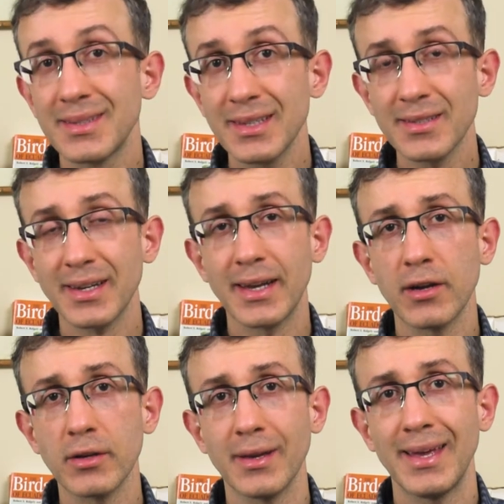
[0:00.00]
Since I
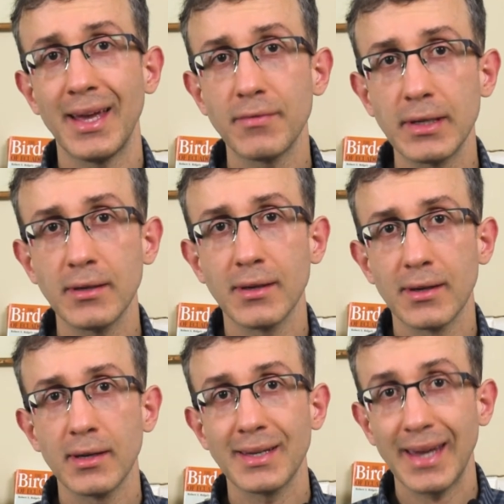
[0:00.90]
carry a heavy
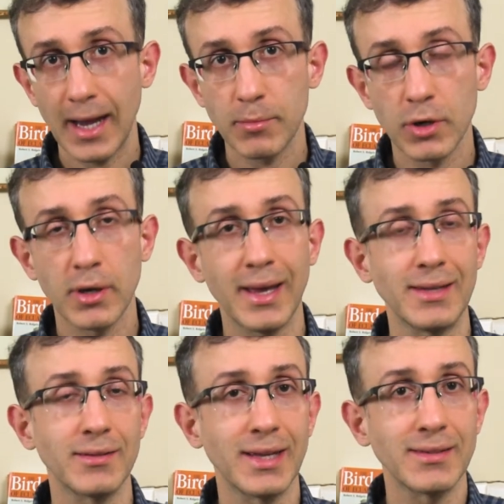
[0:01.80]
camera
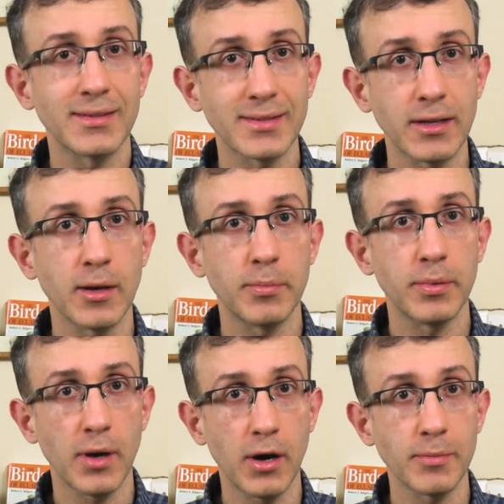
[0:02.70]
and lens
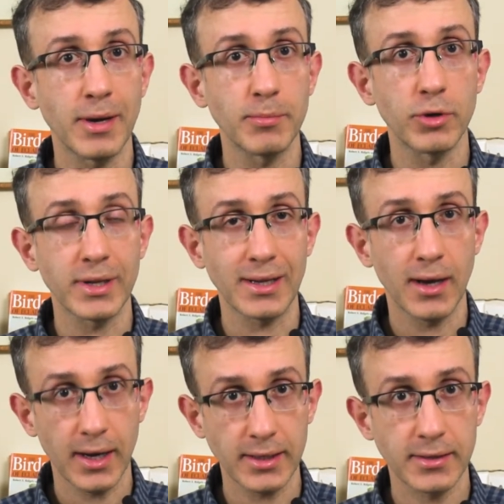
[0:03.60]
setup on my birding
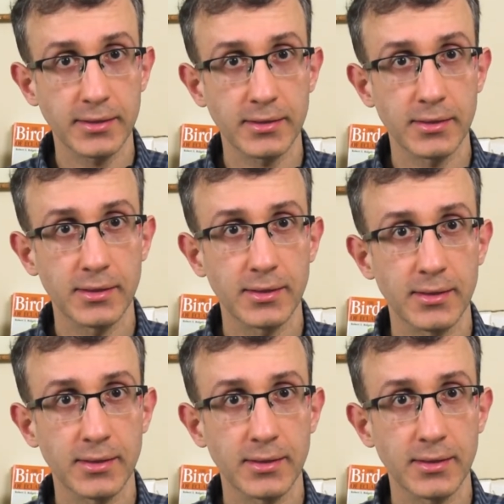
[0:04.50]
hikes,